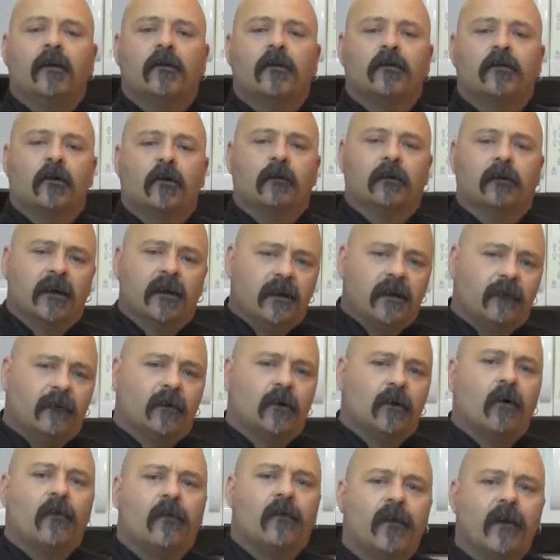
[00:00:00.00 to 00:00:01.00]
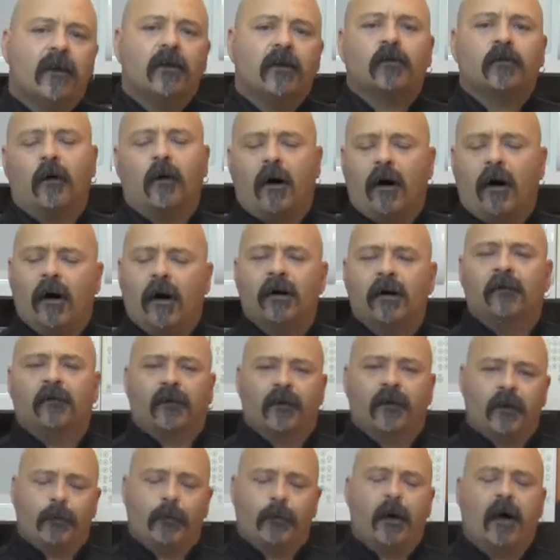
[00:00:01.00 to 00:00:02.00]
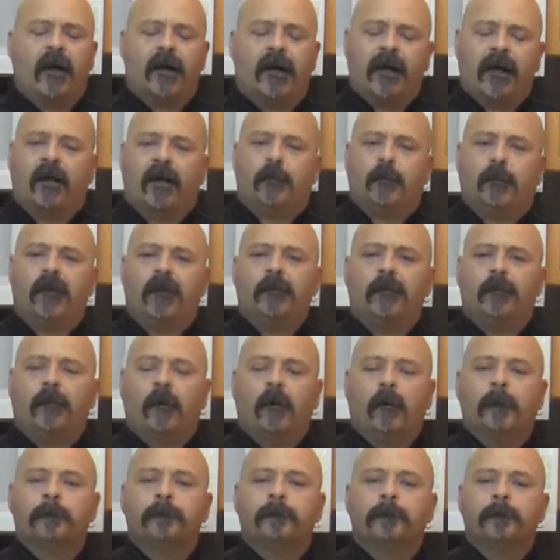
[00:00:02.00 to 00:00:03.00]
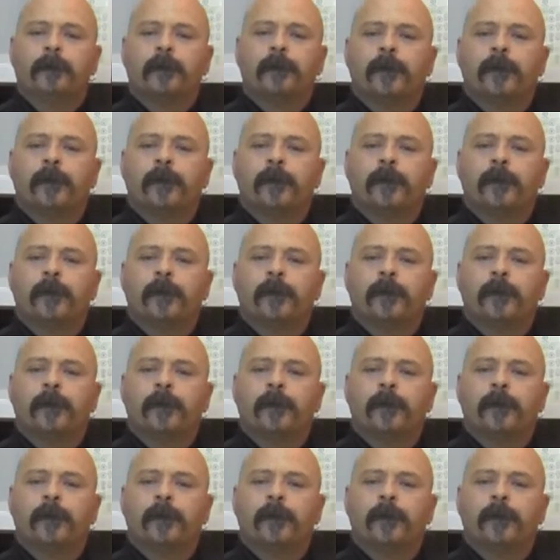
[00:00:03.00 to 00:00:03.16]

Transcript: So even though things were hard for the Bonac people,